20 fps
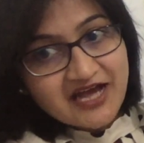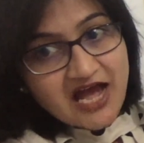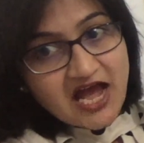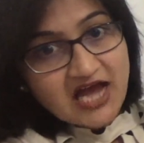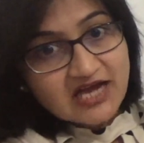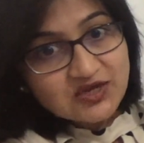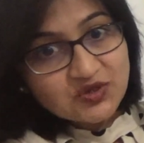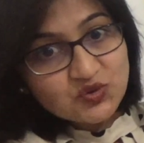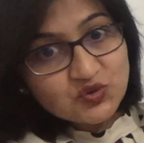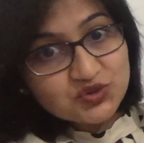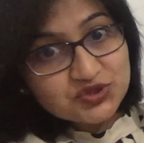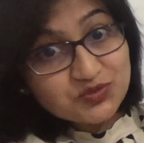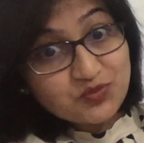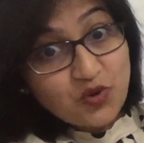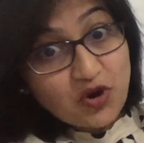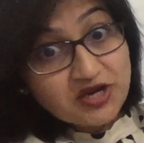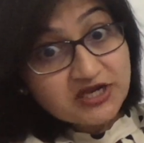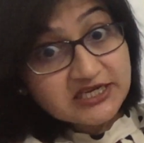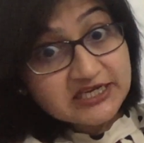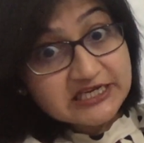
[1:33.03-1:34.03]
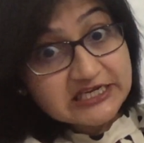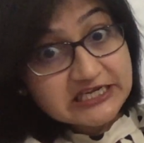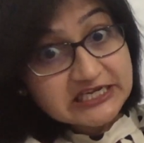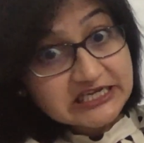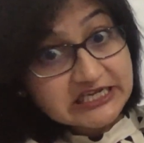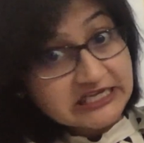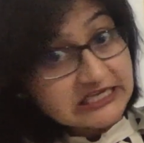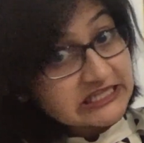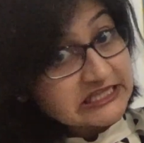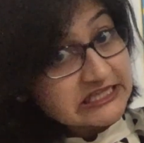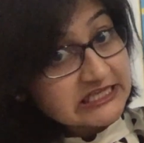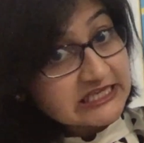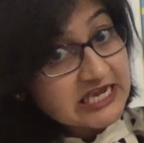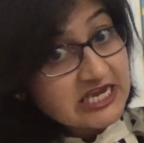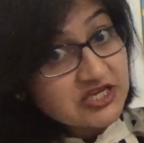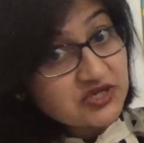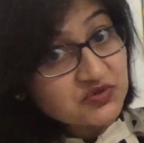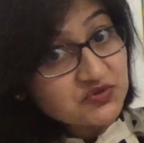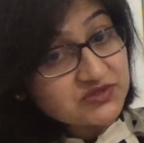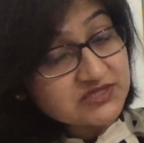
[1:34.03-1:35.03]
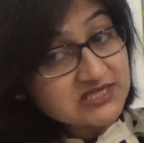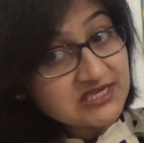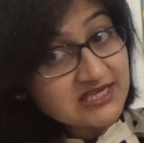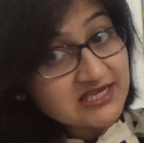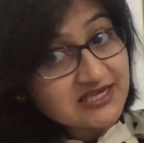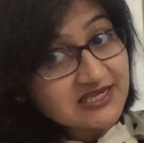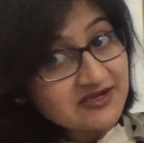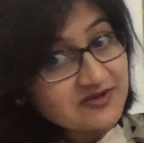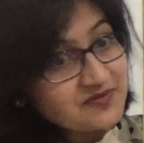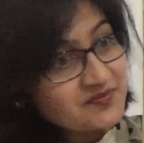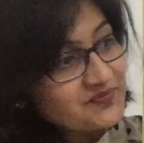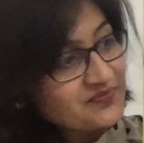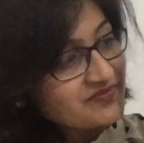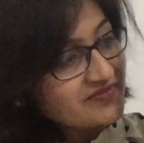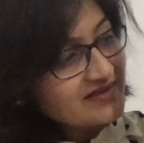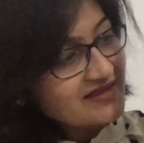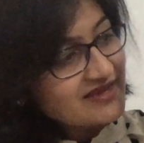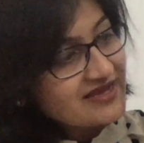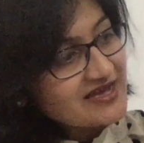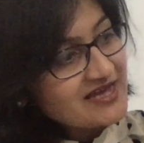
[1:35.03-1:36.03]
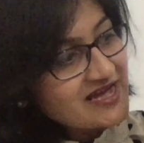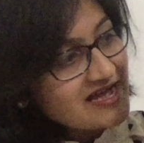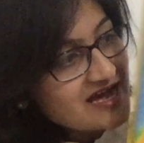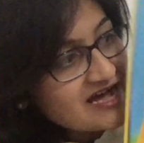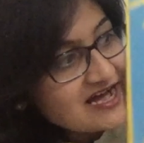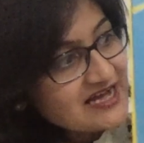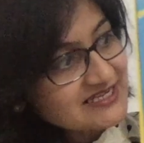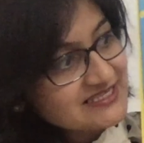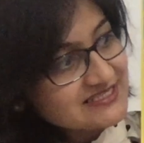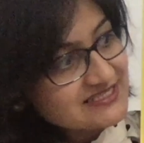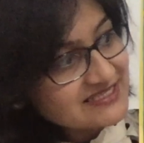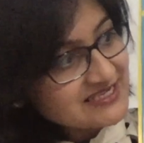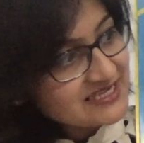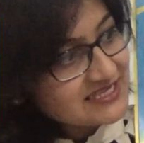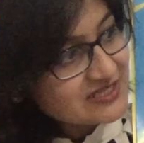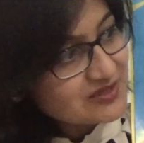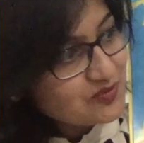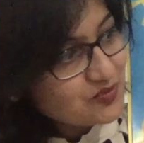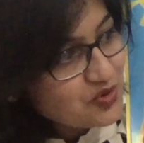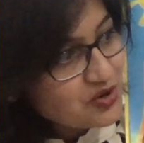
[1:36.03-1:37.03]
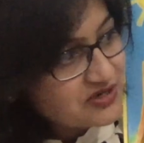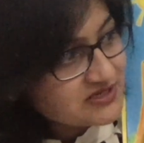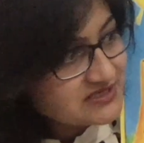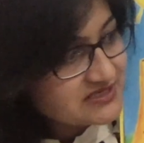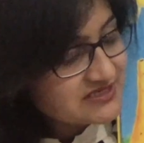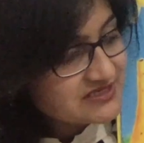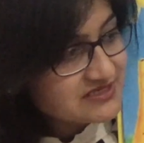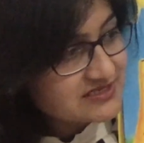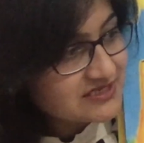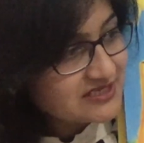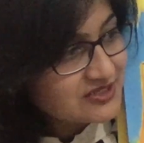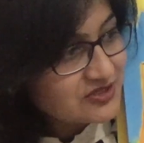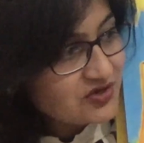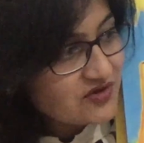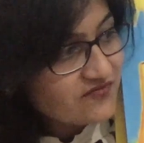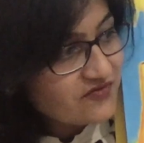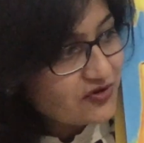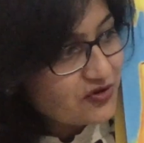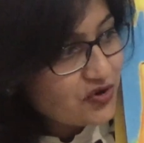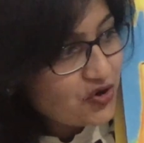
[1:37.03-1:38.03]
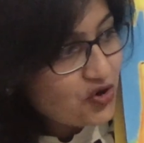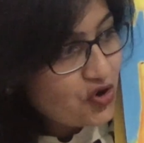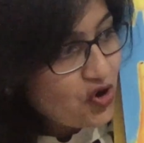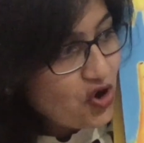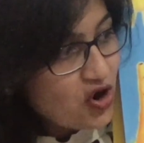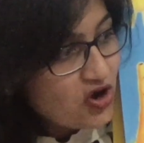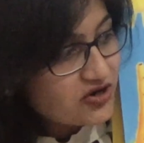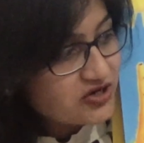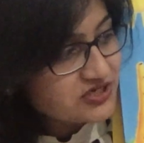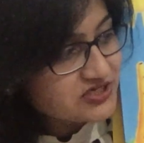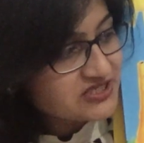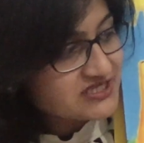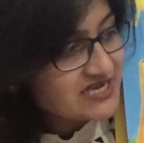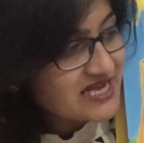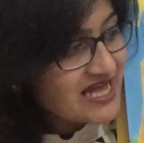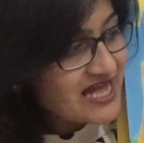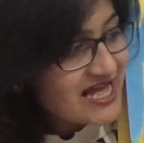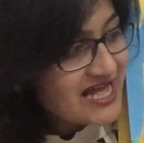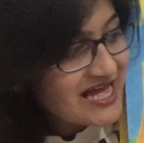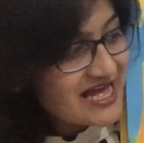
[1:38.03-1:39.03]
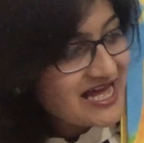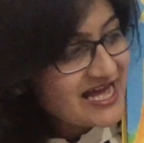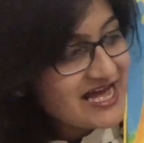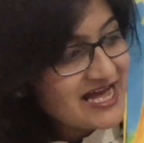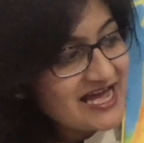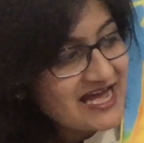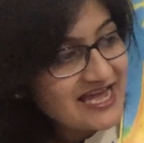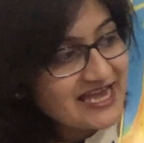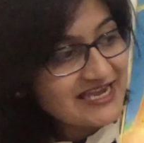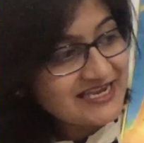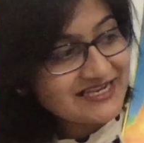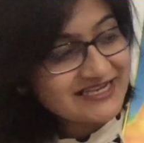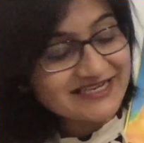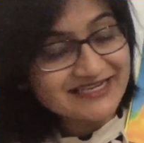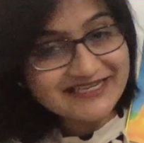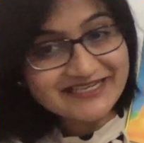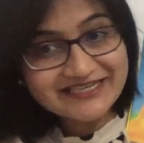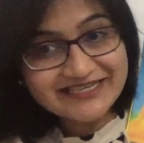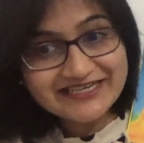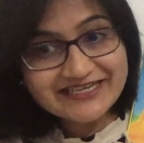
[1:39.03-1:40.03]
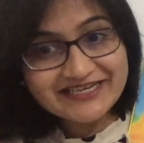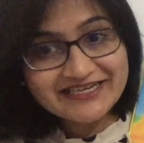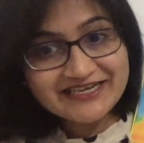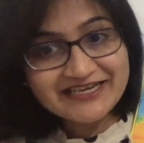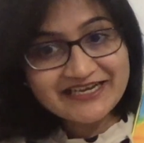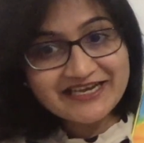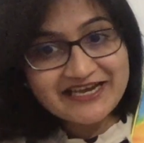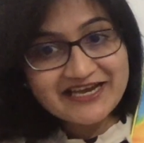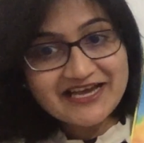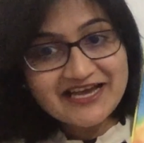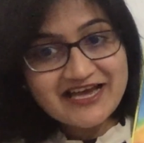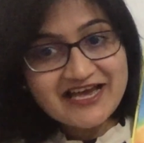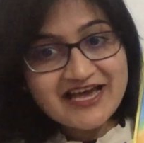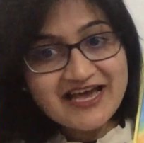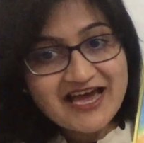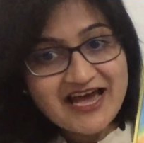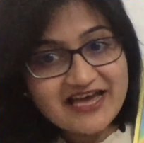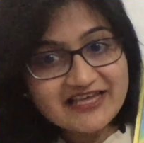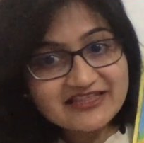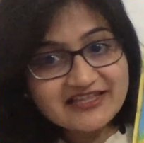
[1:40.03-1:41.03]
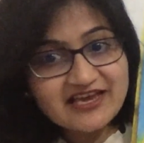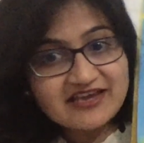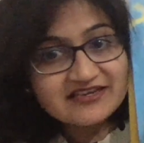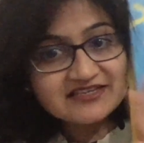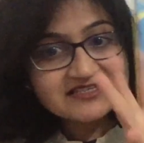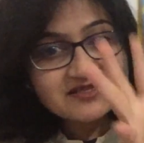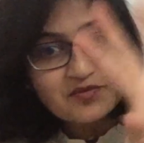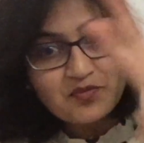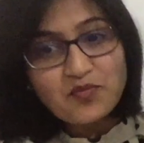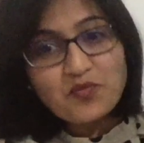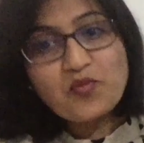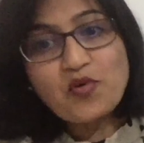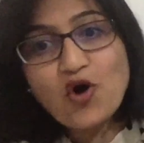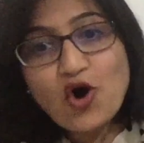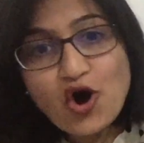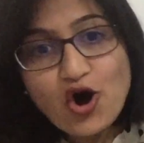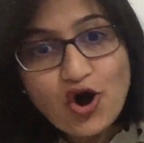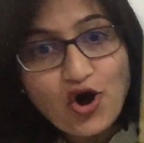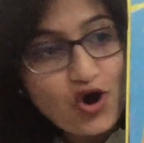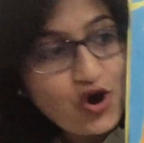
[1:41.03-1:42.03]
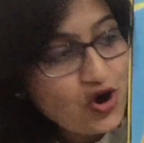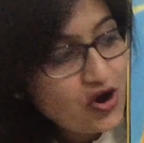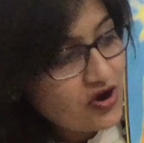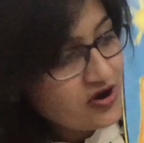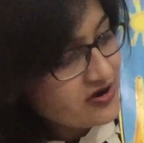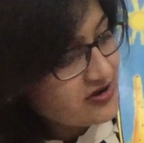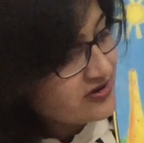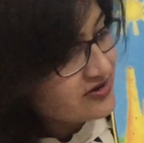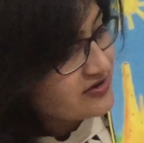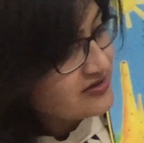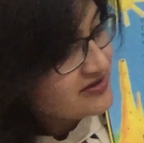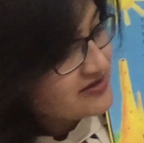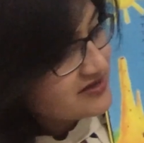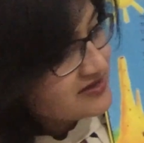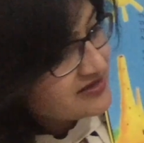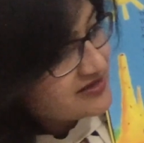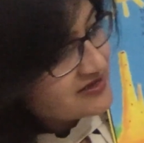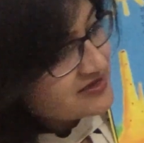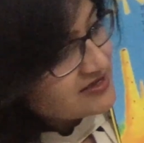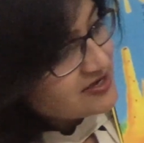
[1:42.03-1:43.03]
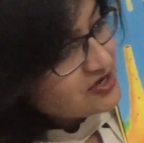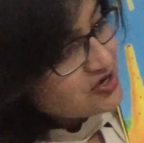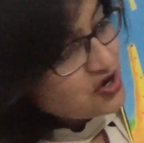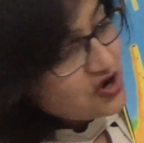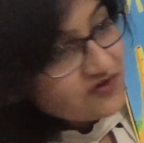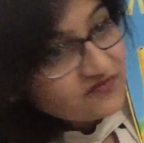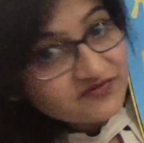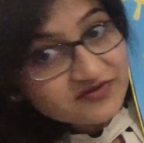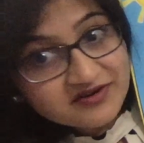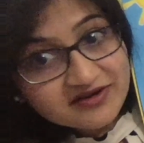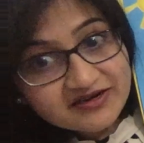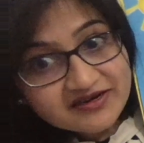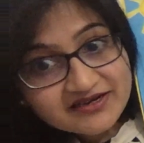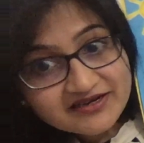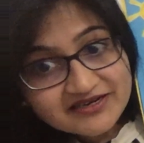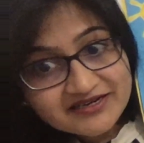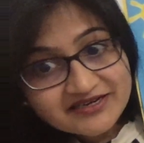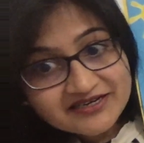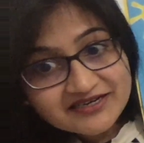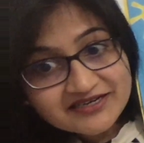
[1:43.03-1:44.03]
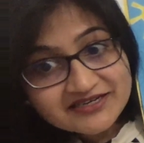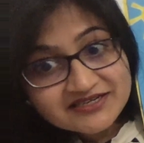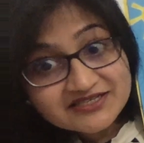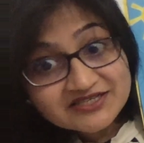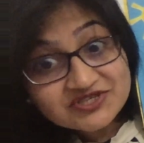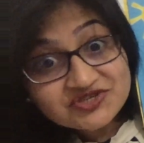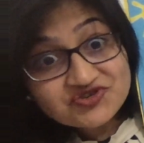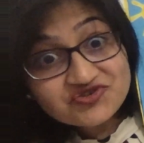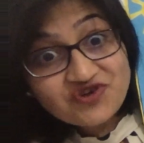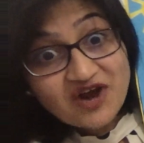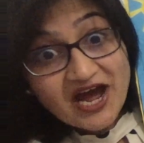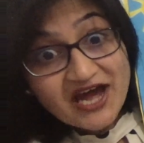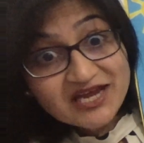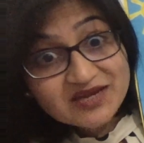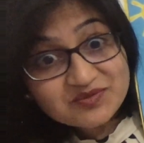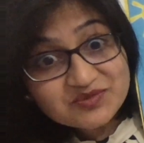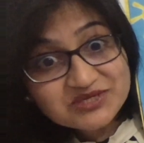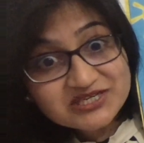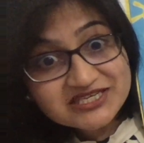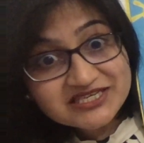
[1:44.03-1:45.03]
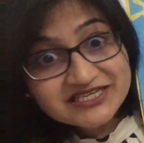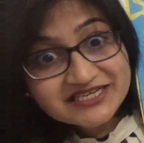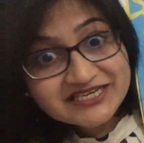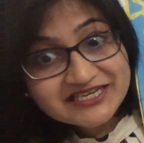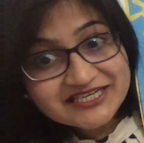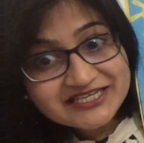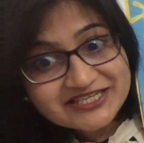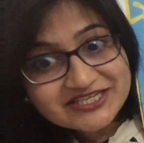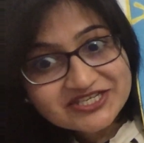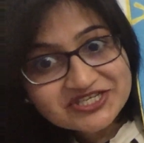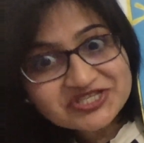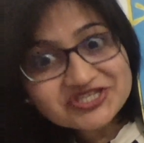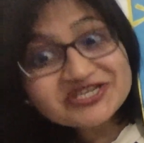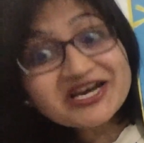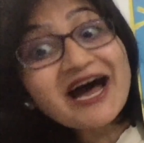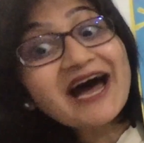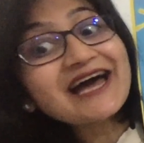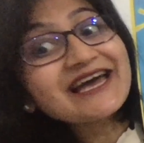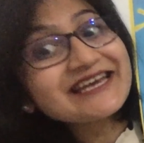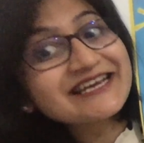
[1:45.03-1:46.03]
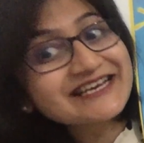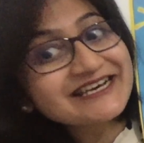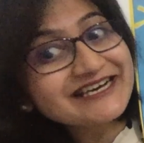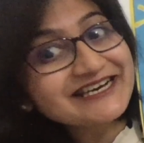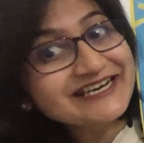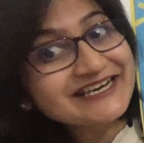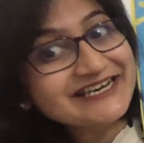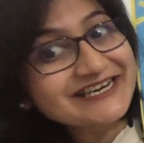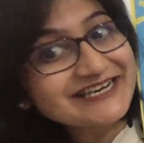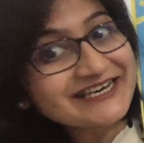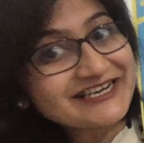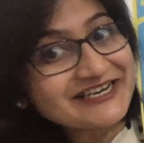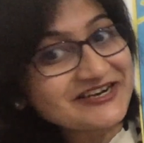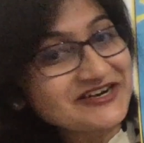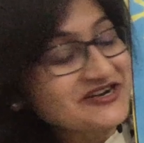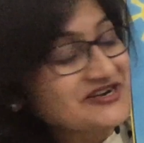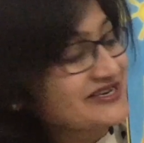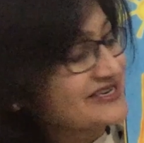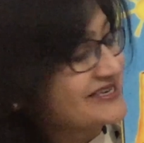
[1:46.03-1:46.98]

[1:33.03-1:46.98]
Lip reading: And whose pointy teeth can you see? I see the pointy teeth of a crocodile. And that is a paw of a striped tiger.